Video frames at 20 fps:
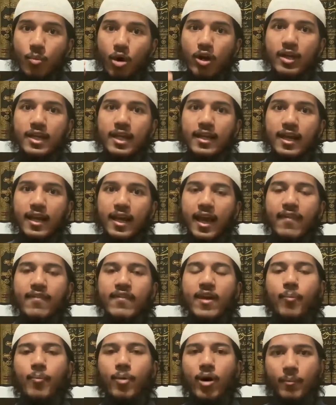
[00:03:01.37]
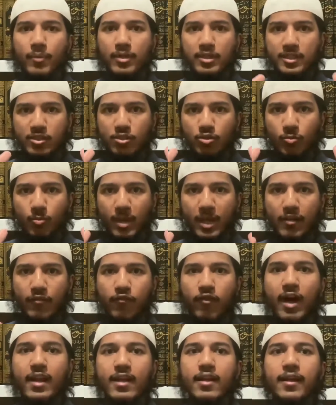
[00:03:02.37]
mocking and their purpose is to make
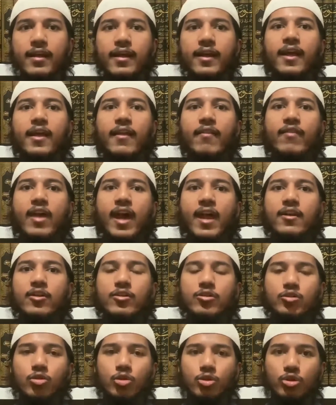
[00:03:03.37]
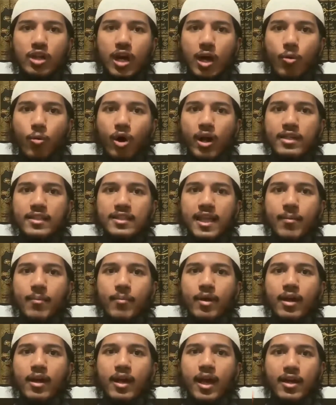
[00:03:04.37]
fun, then you should avoid
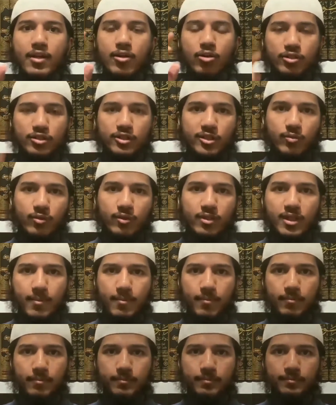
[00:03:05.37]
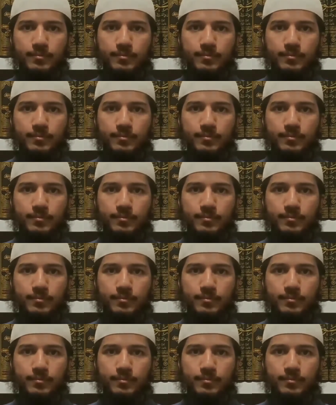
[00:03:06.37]
them and not sit with them.